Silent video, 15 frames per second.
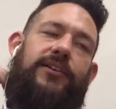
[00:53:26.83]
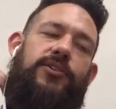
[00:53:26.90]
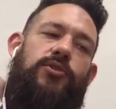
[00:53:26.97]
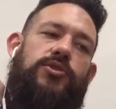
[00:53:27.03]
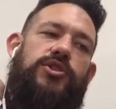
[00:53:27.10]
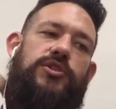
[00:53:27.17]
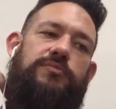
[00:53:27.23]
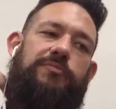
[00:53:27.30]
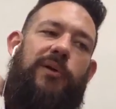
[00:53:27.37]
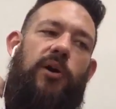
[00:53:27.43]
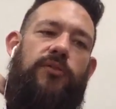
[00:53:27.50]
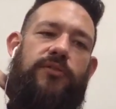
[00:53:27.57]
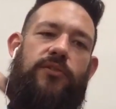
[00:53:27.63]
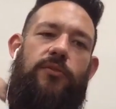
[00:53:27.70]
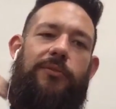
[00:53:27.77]
just
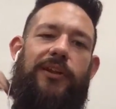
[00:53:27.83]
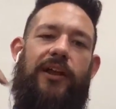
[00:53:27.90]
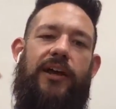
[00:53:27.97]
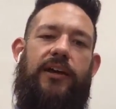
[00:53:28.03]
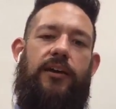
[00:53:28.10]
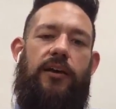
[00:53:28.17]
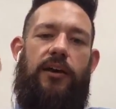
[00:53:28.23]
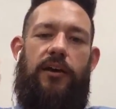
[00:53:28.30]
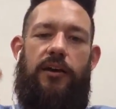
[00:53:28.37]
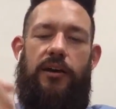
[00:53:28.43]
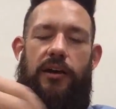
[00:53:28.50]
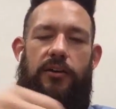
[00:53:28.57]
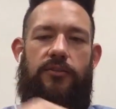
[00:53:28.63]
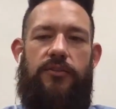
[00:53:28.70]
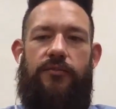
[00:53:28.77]
post, you'll be like,
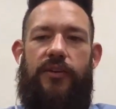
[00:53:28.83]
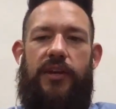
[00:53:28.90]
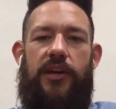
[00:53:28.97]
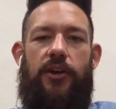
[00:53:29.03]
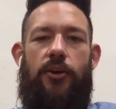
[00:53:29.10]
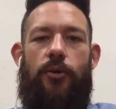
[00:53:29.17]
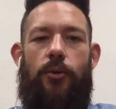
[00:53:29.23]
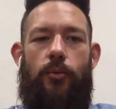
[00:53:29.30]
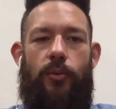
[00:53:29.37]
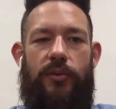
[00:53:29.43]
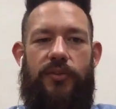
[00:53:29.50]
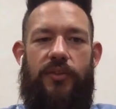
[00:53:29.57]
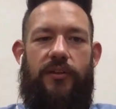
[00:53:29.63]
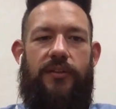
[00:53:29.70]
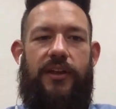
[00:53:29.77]
here's a video
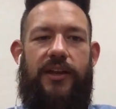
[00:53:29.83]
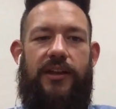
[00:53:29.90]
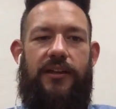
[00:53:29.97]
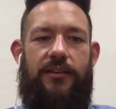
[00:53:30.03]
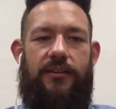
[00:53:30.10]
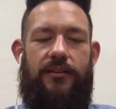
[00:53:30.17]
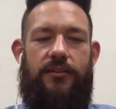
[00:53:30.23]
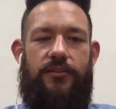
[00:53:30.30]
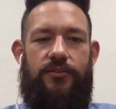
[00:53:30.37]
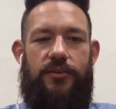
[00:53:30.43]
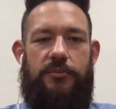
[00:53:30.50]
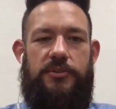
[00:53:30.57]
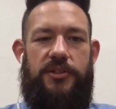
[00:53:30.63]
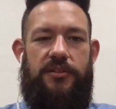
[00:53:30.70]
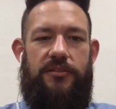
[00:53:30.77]
with the link in the
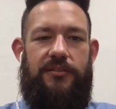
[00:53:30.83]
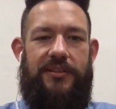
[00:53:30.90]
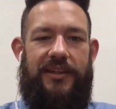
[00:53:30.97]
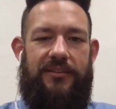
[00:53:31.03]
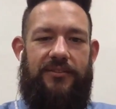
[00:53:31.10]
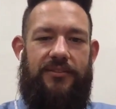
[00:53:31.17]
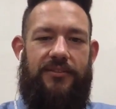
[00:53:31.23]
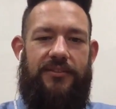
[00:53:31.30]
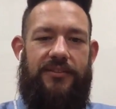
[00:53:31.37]
description. That's right.